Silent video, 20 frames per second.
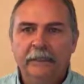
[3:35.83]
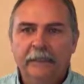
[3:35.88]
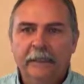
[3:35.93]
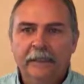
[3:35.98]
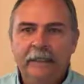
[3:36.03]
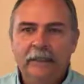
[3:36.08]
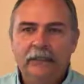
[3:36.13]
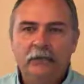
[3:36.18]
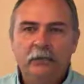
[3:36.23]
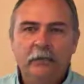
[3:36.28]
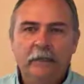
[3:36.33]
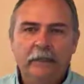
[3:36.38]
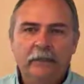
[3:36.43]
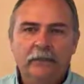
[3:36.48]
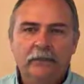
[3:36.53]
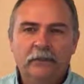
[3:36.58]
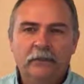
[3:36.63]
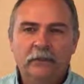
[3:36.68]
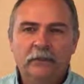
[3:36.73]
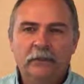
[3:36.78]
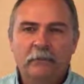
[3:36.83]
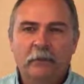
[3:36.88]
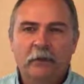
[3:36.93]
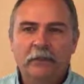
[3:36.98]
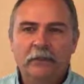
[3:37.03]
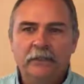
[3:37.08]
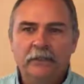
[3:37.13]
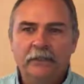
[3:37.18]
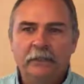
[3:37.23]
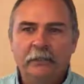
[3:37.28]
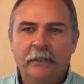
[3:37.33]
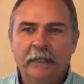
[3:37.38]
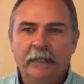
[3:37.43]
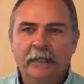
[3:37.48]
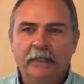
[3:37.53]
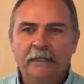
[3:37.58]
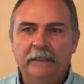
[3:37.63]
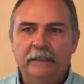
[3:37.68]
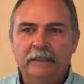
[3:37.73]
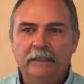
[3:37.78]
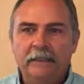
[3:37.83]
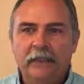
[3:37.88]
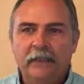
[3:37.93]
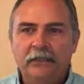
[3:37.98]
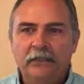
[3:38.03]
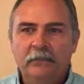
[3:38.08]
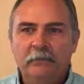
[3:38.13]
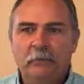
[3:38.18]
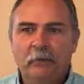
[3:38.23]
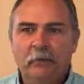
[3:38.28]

Each week, students participate in discussion